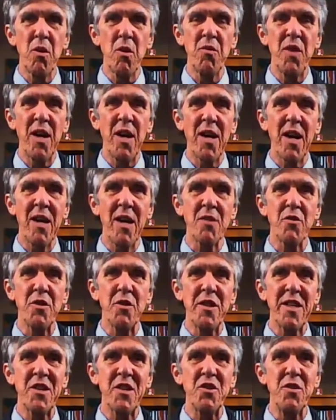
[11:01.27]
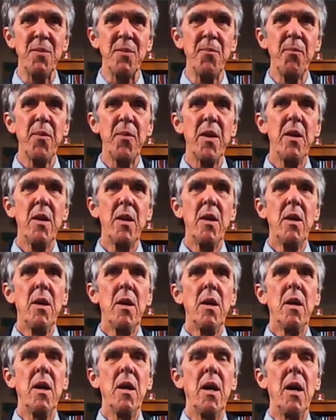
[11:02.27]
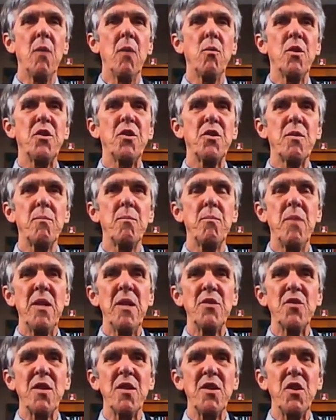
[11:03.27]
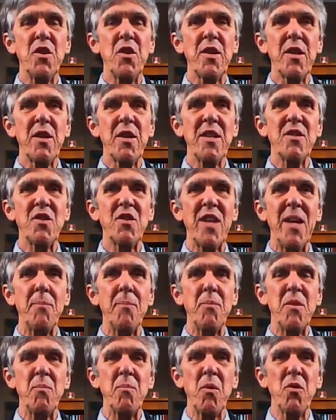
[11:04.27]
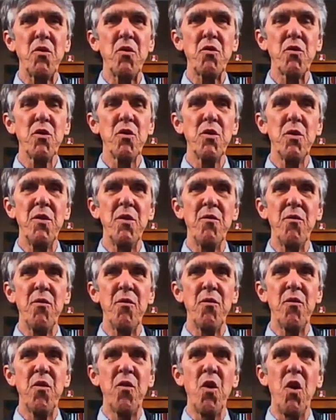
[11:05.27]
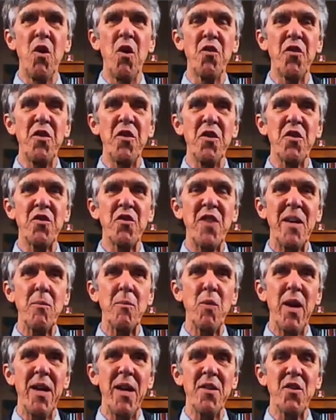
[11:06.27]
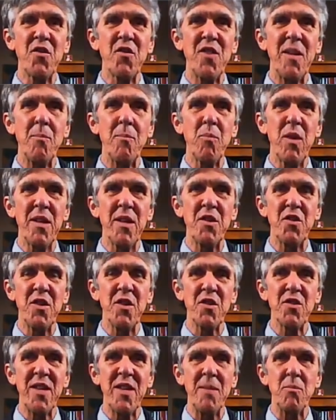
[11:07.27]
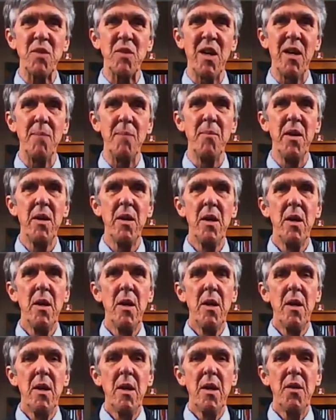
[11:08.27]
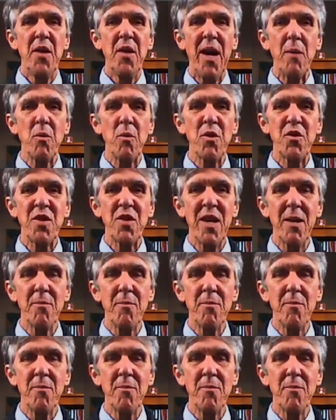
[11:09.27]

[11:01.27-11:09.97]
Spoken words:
of non-contradiction, which means that things can't be both true and false in the same way, in the same place, in the same time. That was